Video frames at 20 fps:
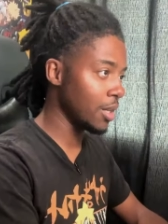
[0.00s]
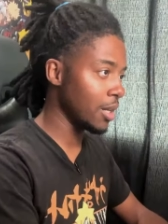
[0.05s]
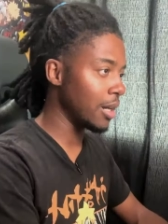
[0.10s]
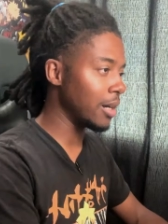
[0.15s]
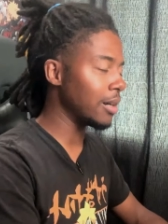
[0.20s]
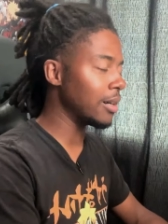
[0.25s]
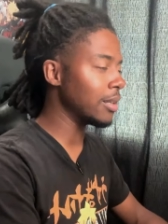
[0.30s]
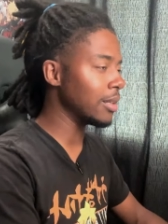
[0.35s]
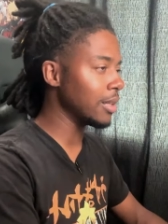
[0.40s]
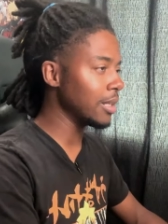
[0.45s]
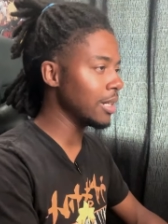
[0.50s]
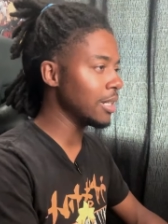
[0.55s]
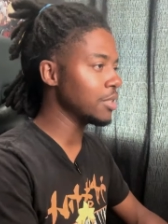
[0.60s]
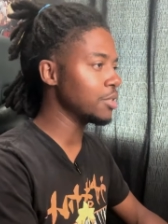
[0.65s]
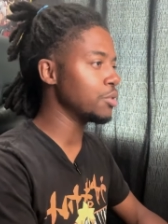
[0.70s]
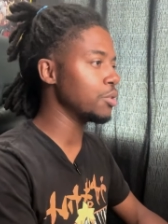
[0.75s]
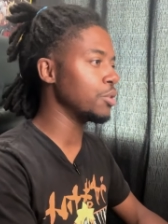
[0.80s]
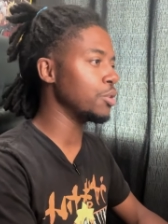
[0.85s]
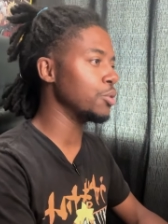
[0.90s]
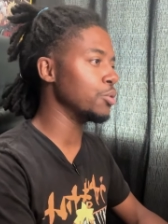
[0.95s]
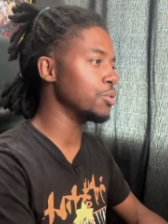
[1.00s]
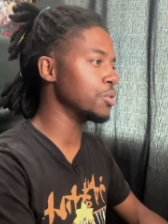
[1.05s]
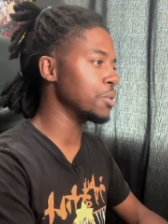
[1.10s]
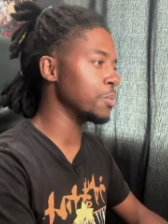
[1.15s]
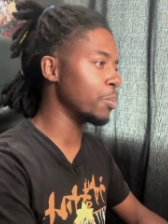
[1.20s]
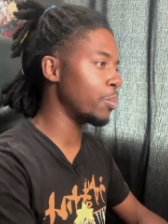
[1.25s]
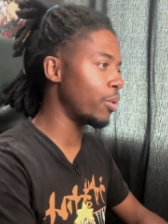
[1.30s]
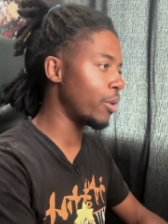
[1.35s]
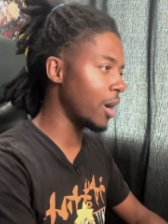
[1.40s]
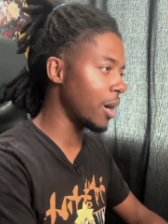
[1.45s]
Unless you're using
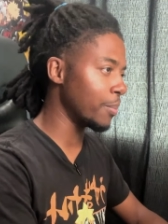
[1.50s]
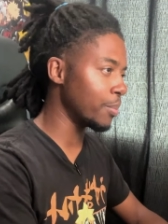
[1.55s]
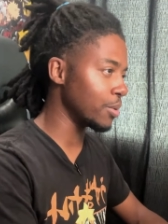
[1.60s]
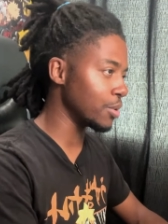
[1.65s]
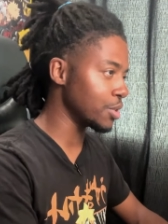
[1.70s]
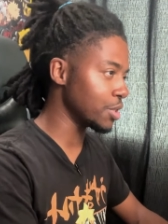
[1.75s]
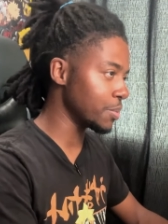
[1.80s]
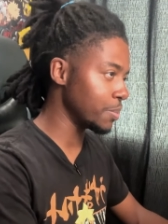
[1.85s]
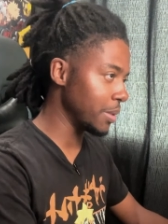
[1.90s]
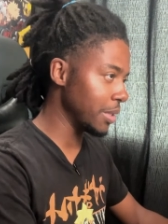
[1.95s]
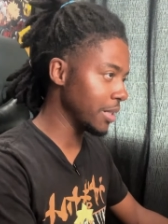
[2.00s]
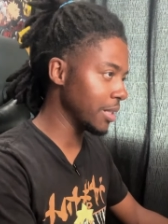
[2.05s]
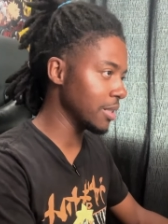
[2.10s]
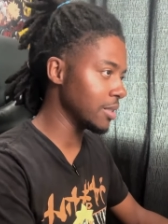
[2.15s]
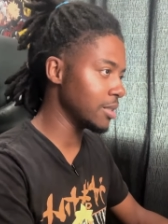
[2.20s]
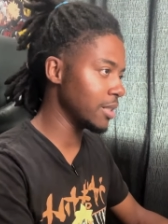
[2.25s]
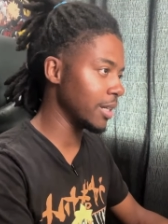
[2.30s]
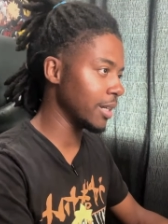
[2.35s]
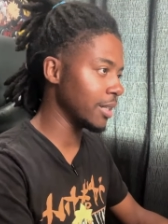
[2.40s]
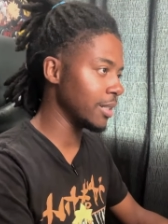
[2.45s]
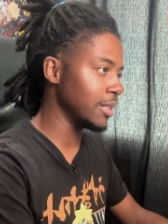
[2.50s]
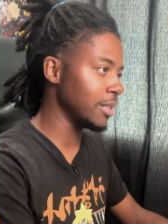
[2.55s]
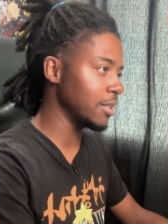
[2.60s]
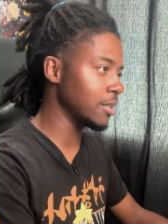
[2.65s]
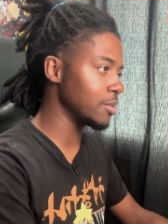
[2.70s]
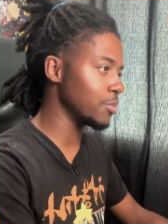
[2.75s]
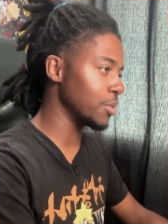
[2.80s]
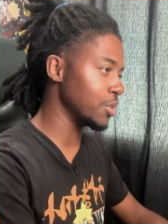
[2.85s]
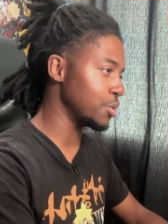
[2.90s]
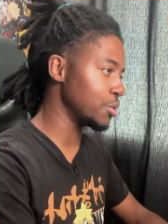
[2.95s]
proper speaking techniques,
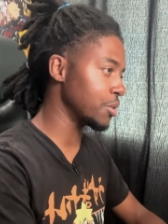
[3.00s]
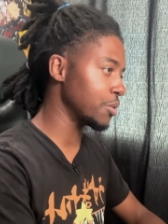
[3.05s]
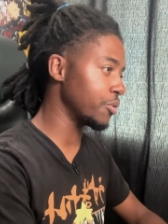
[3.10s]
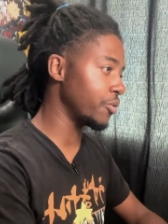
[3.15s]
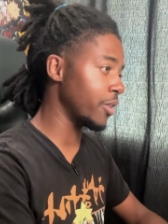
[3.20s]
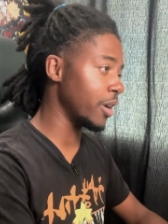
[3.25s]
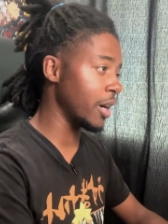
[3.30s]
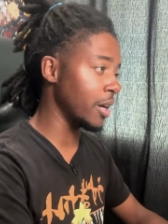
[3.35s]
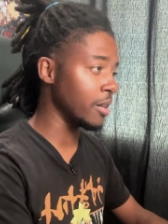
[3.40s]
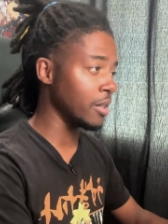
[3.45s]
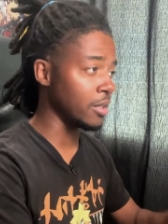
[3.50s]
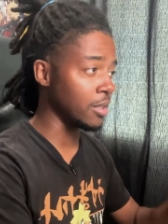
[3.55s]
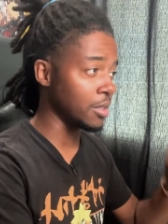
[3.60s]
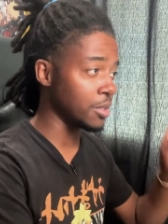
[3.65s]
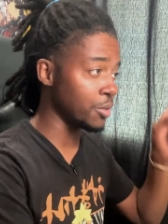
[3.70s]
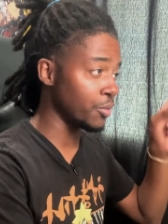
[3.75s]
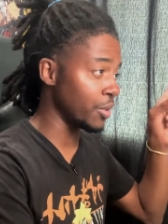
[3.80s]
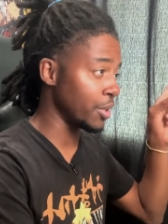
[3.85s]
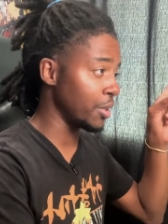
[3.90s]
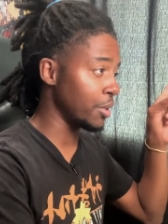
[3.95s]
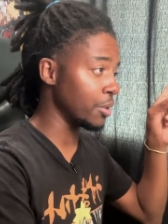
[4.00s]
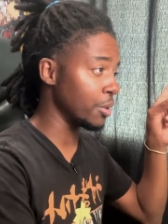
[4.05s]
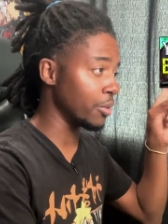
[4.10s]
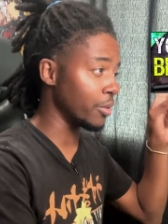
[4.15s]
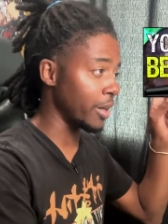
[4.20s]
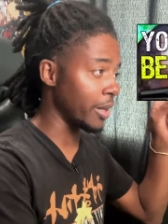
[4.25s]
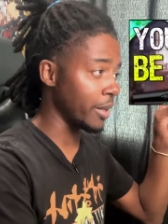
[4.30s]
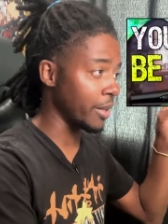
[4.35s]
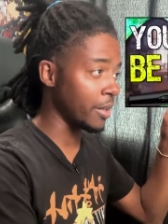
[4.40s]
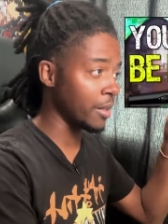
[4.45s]
which you can find in this video
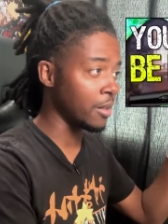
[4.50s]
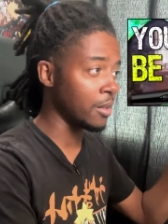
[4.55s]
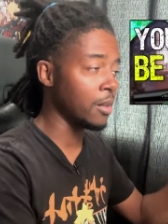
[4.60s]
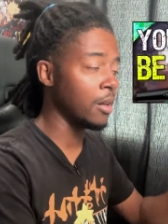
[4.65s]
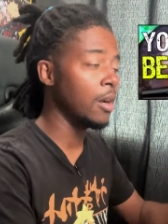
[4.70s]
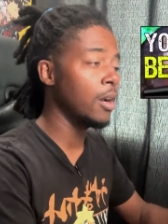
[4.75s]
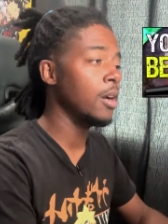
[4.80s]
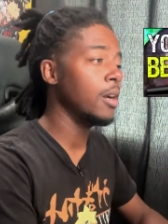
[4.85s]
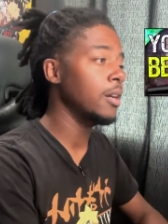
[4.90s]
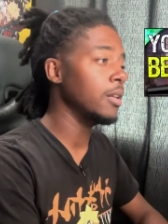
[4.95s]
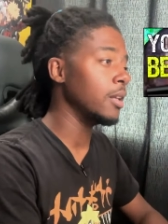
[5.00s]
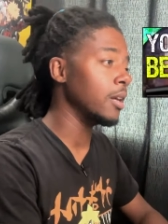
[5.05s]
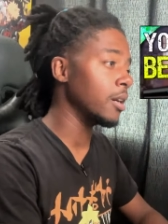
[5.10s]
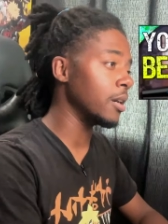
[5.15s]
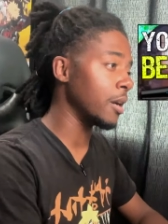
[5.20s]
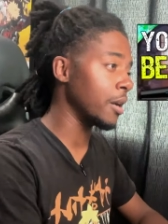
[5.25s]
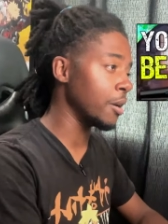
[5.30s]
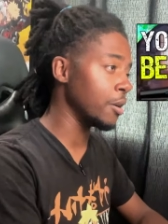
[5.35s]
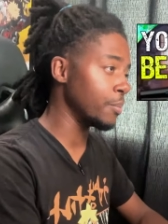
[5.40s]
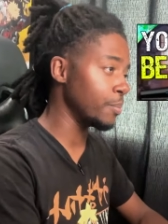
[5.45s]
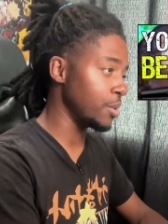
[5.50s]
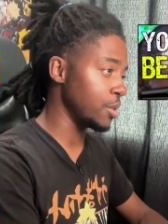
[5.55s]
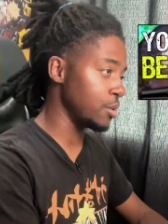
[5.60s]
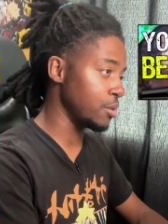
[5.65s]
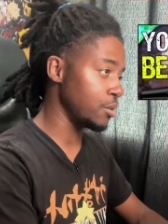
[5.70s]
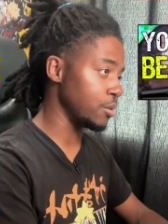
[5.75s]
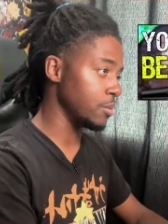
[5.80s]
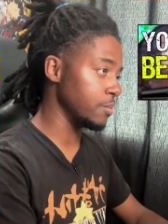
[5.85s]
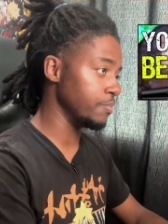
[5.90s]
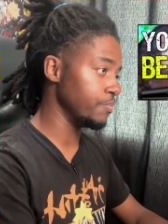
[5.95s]
right here, that'll help
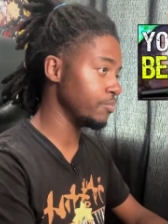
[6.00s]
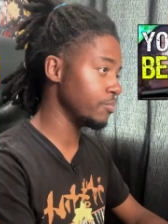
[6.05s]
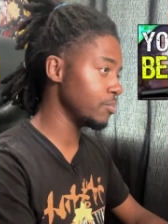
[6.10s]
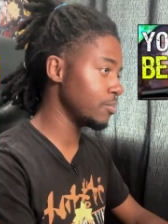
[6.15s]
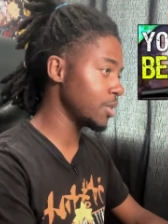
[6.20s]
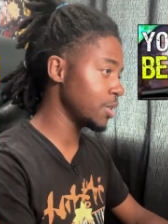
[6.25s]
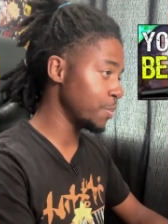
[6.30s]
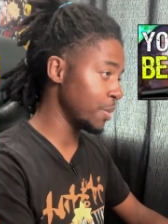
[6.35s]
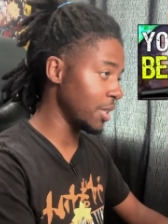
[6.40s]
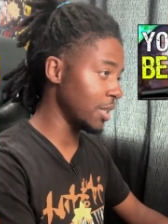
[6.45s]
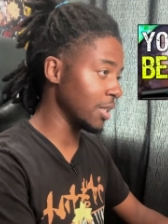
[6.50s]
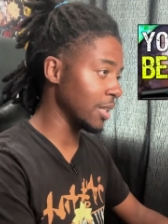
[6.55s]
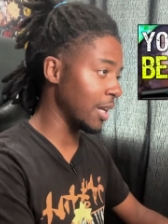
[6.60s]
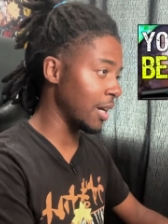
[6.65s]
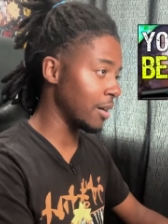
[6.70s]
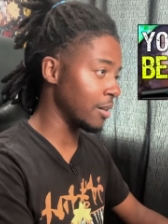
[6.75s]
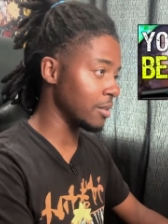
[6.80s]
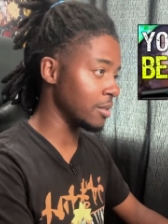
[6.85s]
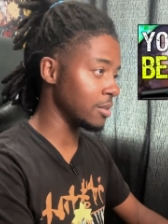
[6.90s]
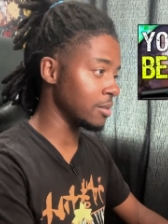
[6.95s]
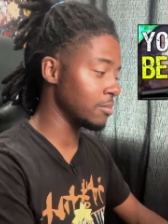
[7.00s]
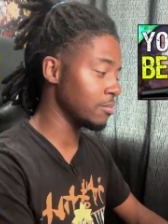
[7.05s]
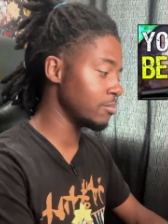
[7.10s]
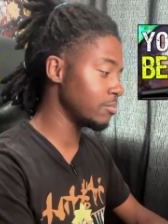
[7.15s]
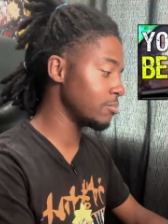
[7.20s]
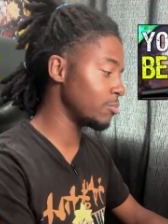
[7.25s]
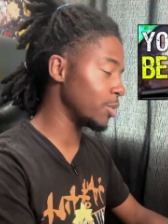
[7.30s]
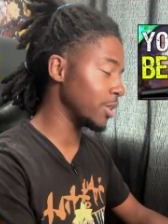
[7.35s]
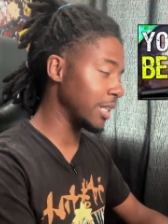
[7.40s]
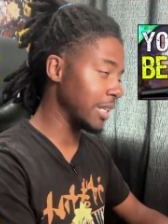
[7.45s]
you speak louder
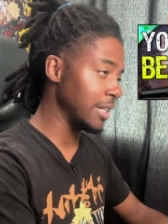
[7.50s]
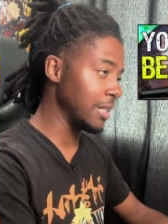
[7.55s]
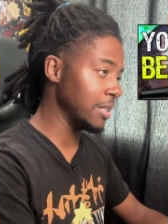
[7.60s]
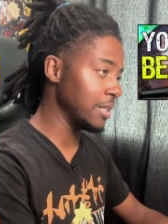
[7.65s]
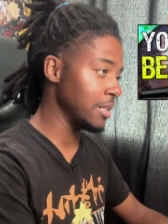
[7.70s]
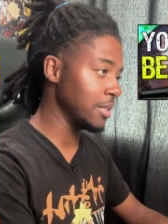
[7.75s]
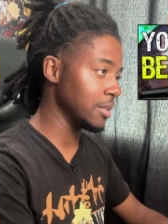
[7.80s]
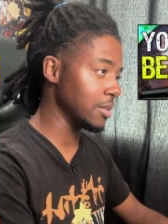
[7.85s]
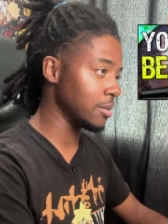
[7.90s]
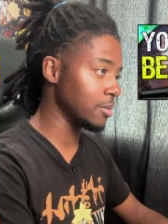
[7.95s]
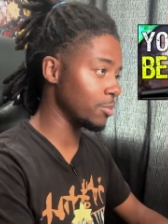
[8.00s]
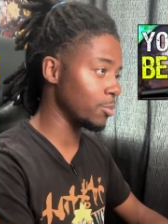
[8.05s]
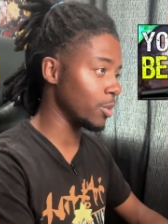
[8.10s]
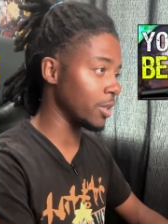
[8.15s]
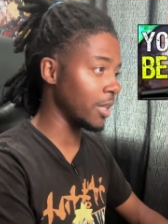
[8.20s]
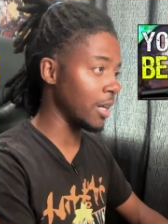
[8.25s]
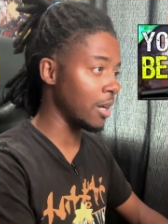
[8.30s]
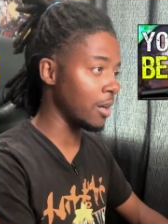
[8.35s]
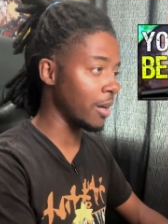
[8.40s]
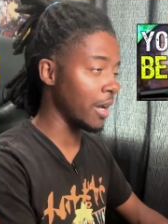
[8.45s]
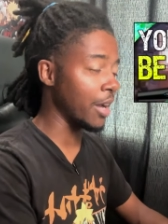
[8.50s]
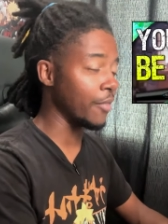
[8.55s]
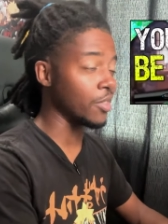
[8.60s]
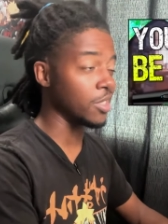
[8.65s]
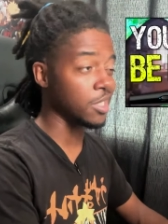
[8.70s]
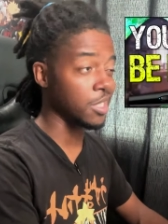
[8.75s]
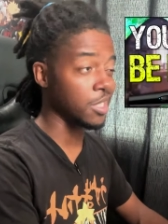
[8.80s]
with ease without having to